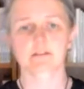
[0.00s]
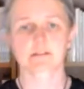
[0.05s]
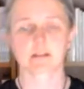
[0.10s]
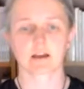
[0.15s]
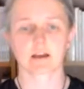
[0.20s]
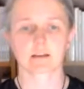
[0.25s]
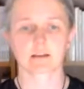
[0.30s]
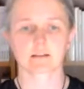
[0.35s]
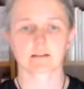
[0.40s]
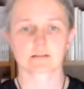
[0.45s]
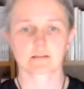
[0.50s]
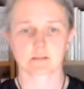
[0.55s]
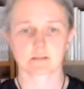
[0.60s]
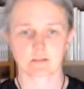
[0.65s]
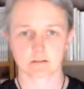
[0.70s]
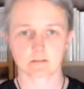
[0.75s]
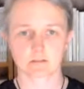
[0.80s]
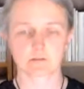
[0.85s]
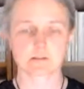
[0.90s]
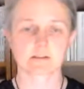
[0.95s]
And a lot
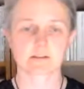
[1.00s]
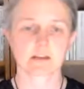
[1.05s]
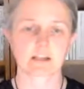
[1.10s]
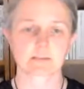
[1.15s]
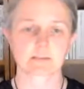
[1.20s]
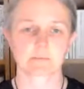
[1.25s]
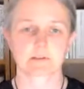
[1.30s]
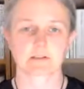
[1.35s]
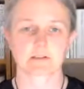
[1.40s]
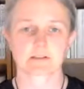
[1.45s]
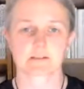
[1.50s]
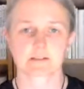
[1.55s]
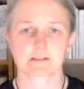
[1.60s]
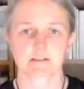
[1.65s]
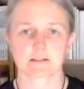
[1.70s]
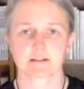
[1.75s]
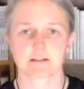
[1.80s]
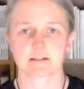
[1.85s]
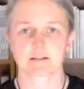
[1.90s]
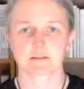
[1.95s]
of these experts
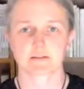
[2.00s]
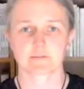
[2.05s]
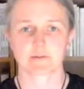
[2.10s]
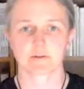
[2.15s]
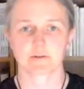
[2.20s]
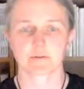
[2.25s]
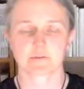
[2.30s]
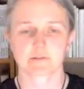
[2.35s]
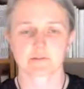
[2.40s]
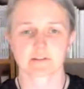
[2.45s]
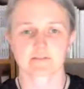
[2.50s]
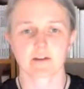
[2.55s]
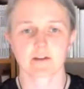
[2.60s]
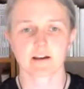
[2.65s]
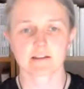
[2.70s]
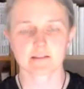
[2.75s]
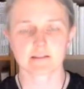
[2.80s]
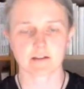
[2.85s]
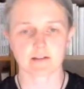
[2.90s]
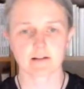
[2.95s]
whose
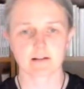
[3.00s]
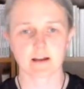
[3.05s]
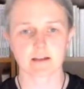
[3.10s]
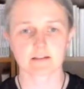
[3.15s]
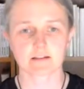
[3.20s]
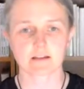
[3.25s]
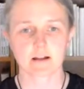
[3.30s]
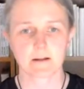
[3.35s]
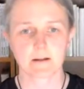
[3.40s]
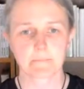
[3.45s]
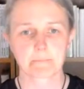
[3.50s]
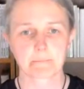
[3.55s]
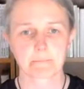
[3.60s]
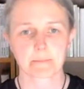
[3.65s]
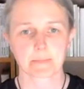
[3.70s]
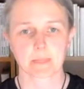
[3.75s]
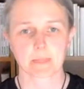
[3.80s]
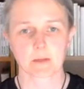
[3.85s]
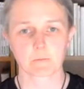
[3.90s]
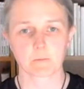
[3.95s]
advice I read
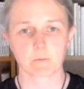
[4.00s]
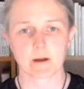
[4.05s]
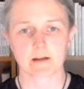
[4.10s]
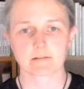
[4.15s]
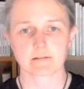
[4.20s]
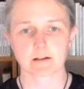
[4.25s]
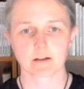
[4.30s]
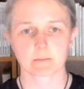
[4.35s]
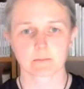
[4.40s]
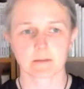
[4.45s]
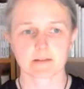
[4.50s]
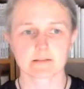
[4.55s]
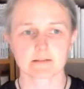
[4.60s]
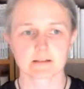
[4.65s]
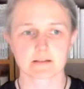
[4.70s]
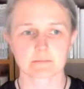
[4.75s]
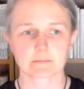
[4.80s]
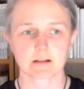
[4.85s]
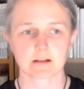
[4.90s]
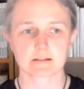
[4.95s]
were
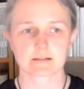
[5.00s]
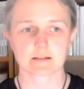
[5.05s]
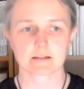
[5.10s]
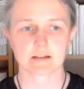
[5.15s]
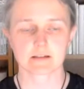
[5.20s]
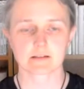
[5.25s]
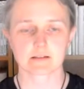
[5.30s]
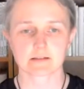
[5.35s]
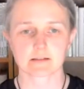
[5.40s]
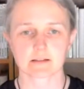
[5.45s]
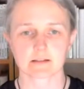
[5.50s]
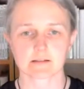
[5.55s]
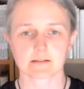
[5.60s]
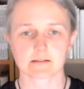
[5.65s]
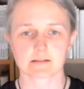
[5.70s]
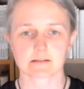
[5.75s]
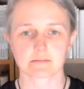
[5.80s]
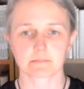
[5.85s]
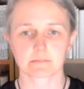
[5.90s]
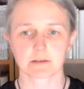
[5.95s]
recommending
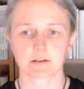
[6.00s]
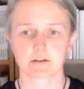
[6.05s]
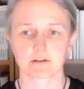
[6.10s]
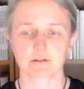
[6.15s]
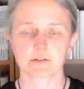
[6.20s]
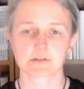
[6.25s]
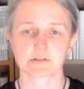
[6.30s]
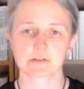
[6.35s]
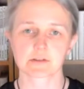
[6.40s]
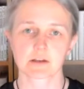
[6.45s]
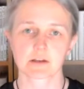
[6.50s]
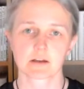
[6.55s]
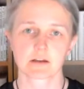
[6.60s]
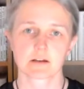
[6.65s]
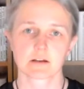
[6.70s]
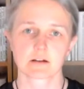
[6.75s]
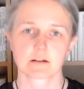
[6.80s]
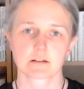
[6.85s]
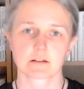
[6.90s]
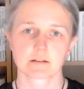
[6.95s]
multi-instance, because
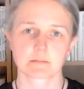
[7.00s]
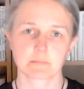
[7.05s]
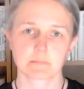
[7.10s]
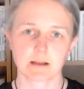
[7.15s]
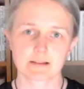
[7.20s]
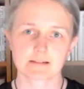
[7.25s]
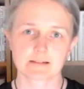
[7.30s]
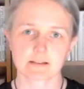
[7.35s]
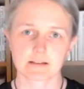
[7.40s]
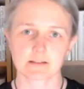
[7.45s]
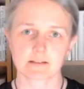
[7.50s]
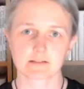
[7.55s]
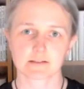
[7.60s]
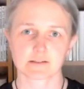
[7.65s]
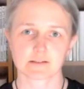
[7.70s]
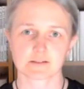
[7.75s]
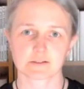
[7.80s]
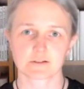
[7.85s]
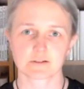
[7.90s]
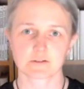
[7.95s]
the multi-instance
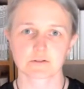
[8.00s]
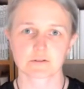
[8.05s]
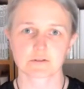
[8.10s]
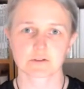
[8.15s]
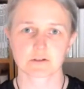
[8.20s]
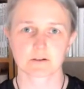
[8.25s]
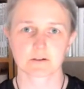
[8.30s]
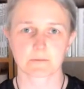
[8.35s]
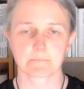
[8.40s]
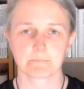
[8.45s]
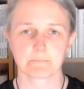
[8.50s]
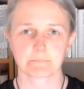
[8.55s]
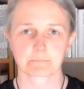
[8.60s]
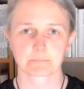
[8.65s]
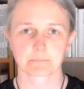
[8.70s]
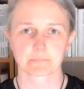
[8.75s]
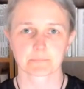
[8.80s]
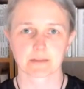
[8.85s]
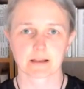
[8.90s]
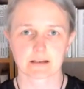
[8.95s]
solution
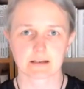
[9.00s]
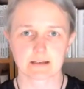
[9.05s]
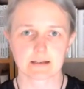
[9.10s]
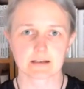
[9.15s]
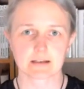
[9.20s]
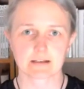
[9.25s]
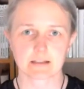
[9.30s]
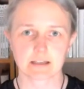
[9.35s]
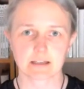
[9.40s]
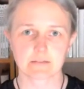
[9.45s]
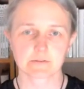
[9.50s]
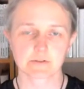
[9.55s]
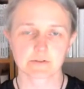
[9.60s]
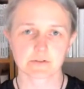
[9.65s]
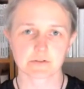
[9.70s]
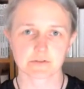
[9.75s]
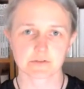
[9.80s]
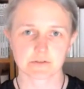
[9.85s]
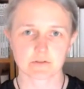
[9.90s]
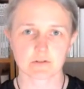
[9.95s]
clearly gives you
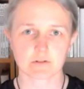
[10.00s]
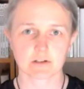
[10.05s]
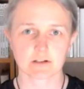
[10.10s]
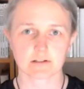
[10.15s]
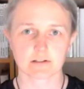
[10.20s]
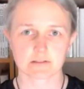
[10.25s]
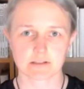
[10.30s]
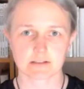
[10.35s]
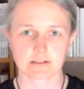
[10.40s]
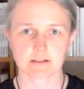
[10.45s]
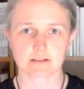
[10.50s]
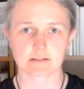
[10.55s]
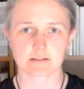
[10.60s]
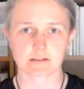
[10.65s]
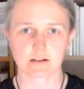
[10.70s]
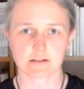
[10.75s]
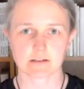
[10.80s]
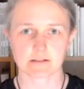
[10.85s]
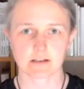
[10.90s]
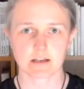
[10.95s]
stronger tenant
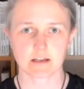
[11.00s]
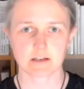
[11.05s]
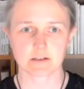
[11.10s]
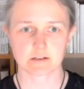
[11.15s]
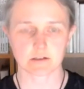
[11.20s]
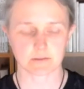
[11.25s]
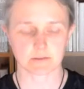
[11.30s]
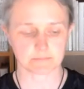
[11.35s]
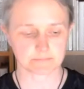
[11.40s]
isolation.